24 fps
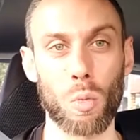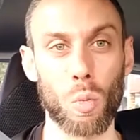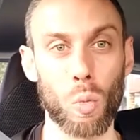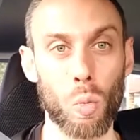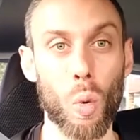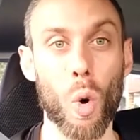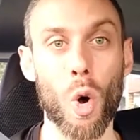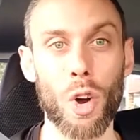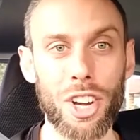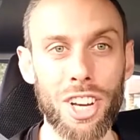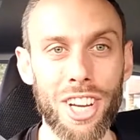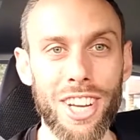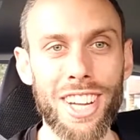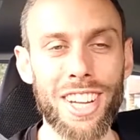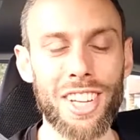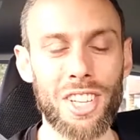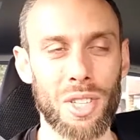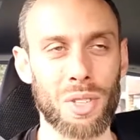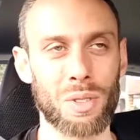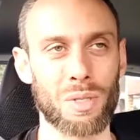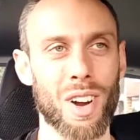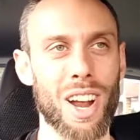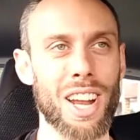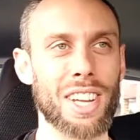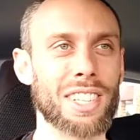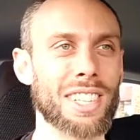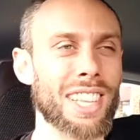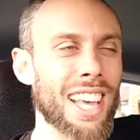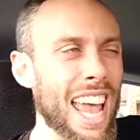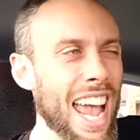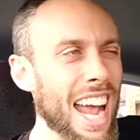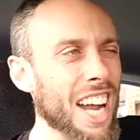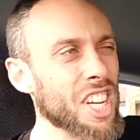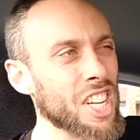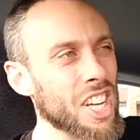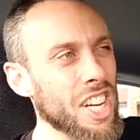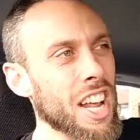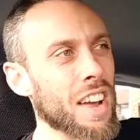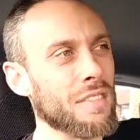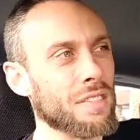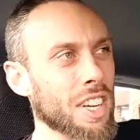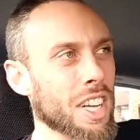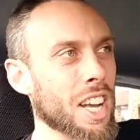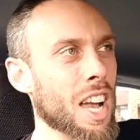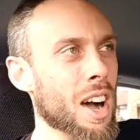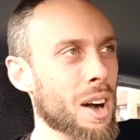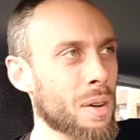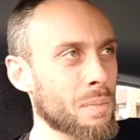what it is, right? So they actually have
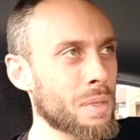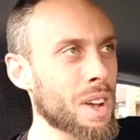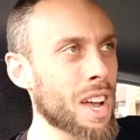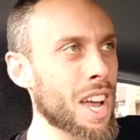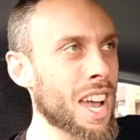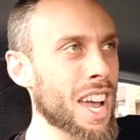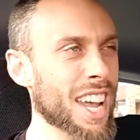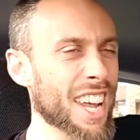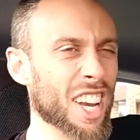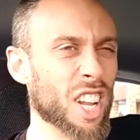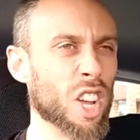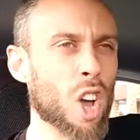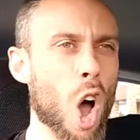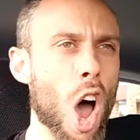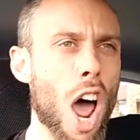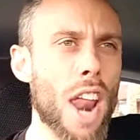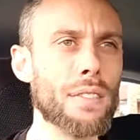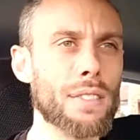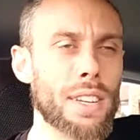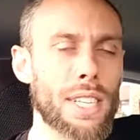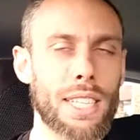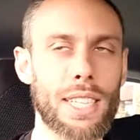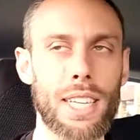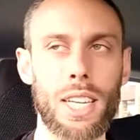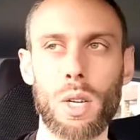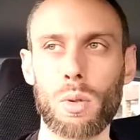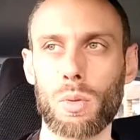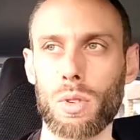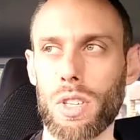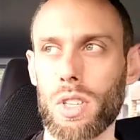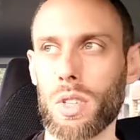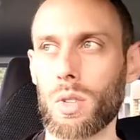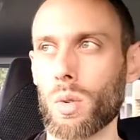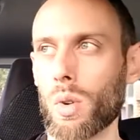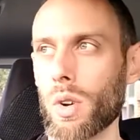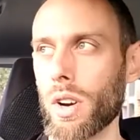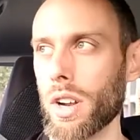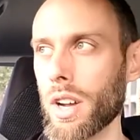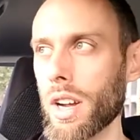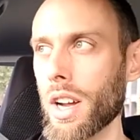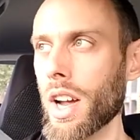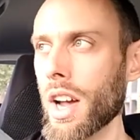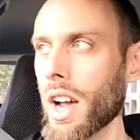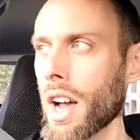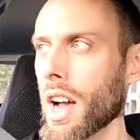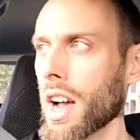to come in a kind of a sequenced order.